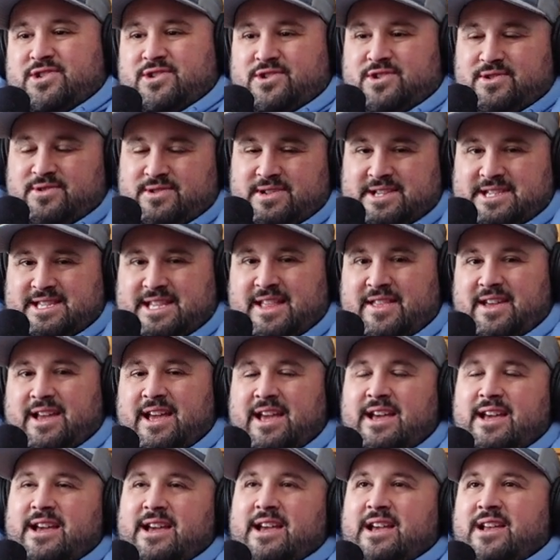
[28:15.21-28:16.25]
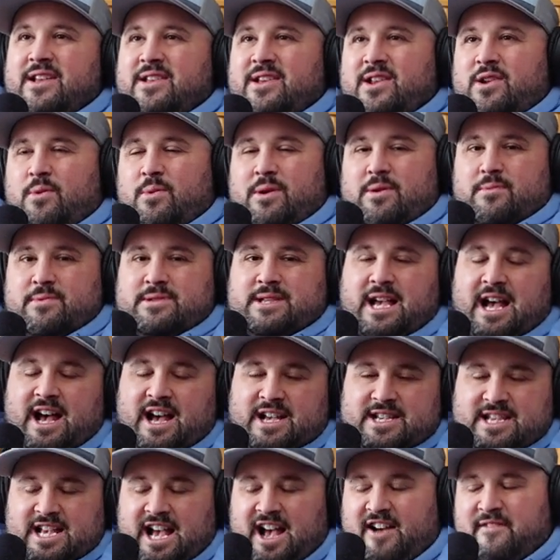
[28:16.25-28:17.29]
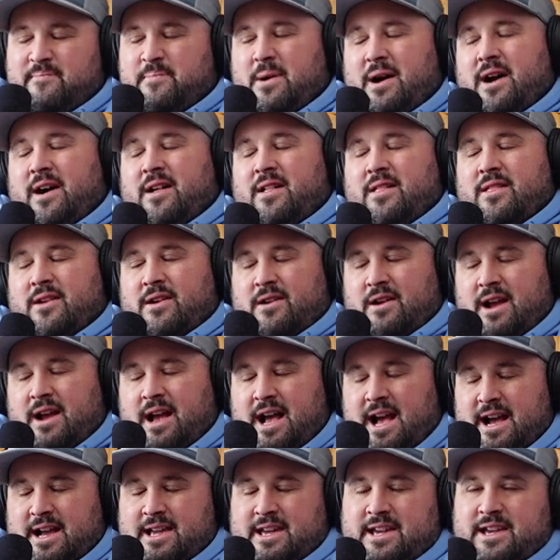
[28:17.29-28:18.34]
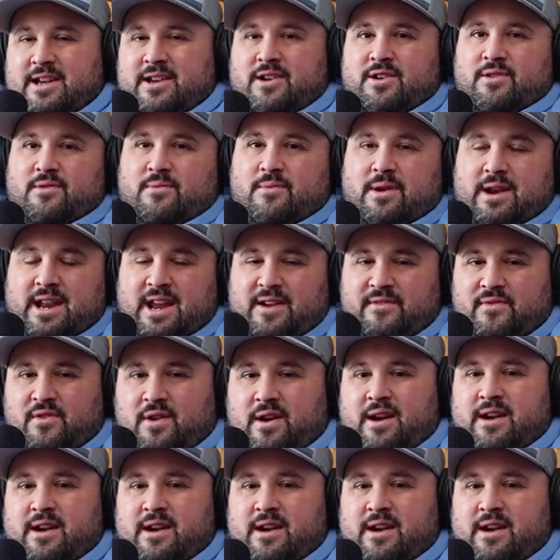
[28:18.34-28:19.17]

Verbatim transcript: You're too this, and like, you know, whether it was softball or hockey or whatever.